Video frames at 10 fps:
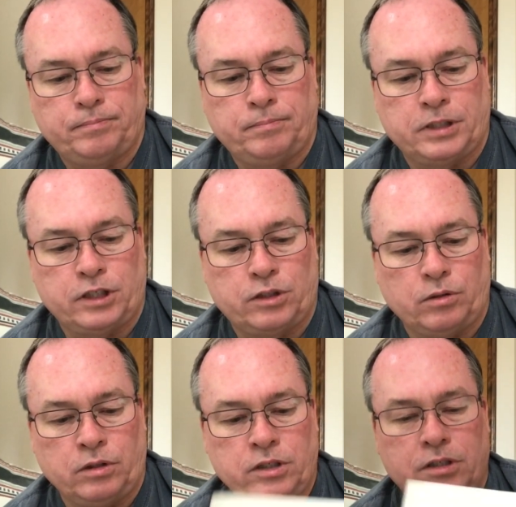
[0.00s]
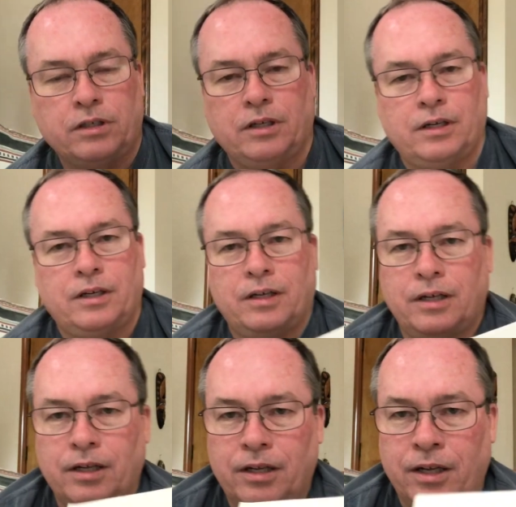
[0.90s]
But just
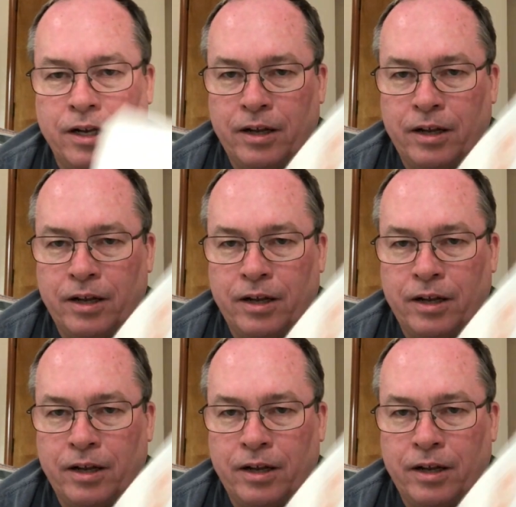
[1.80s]
an